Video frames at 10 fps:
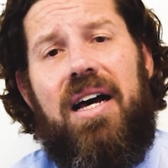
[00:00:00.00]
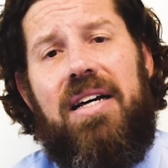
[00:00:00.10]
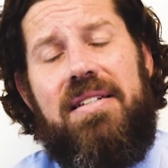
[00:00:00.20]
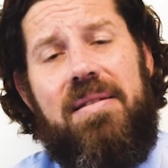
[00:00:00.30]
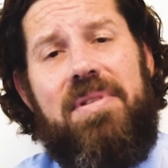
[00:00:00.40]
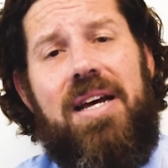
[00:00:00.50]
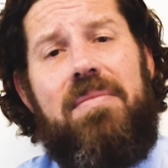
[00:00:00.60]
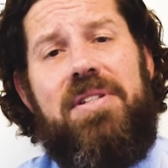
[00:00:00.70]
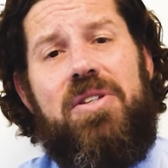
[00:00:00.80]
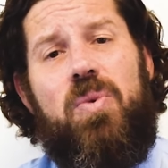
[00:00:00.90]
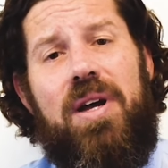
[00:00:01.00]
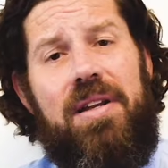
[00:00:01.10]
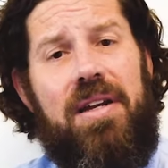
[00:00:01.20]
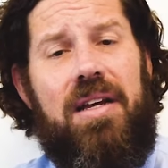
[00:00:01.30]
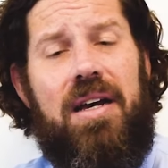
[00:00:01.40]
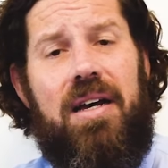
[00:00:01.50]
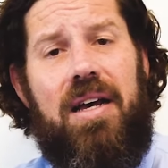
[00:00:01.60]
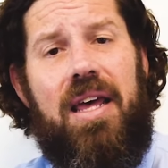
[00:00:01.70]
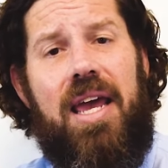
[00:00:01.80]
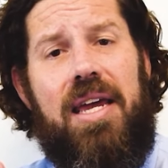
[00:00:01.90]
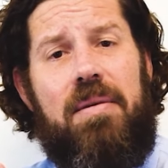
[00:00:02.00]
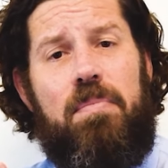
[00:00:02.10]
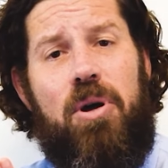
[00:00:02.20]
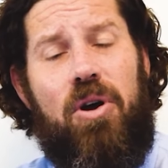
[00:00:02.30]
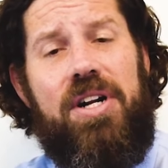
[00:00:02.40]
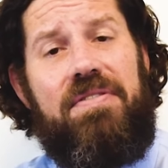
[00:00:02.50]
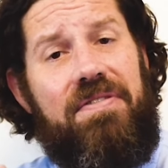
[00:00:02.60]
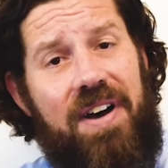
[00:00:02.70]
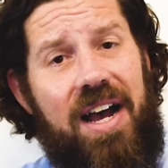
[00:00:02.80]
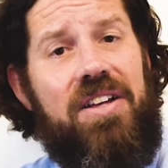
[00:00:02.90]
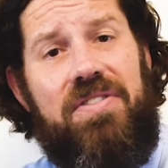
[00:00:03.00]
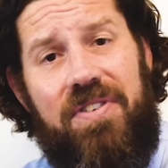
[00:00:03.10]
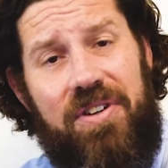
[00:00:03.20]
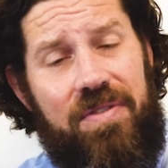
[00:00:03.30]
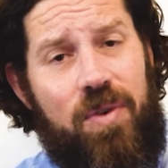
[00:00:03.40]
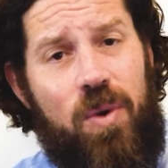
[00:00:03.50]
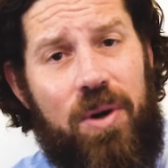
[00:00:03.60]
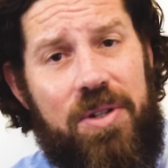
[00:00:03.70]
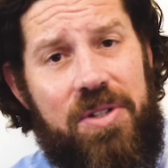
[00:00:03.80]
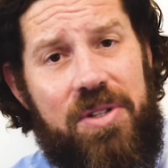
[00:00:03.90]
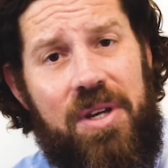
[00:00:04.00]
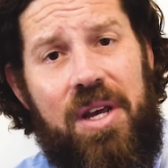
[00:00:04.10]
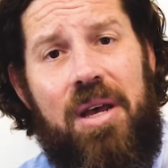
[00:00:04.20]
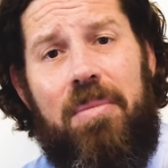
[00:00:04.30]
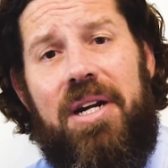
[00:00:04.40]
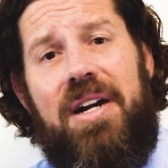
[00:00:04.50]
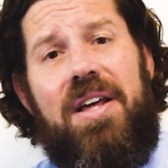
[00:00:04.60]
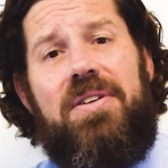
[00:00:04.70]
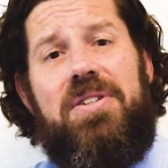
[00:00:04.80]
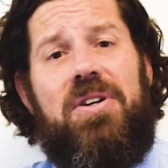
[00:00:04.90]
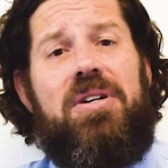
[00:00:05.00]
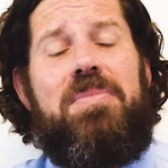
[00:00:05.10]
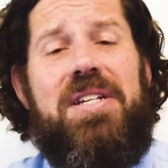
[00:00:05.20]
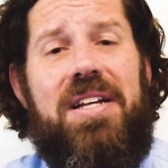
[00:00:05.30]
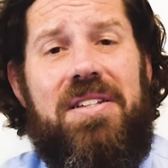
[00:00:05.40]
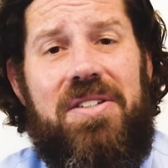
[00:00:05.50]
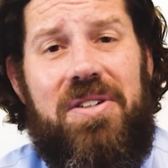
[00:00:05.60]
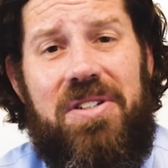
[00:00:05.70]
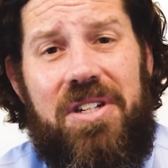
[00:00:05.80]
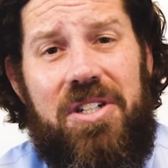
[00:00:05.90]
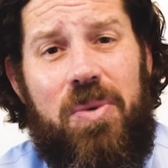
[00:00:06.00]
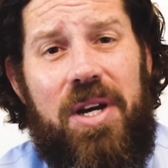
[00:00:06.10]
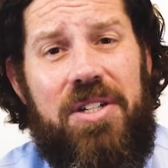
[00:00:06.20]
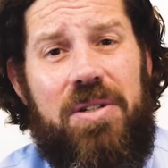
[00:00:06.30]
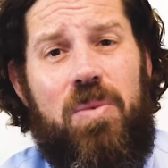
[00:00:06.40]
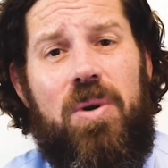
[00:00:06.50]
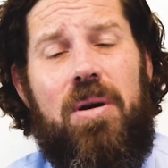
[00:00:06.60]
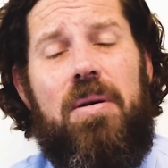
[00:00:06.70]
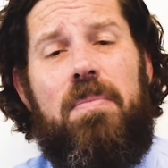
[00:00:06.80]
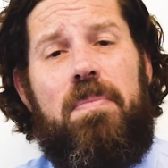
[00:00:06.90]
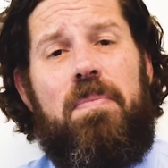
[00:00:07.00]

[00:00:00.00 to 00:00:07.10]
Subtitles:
Sometimes it's when a party files for divorce, but in other circumstances, there's a situation where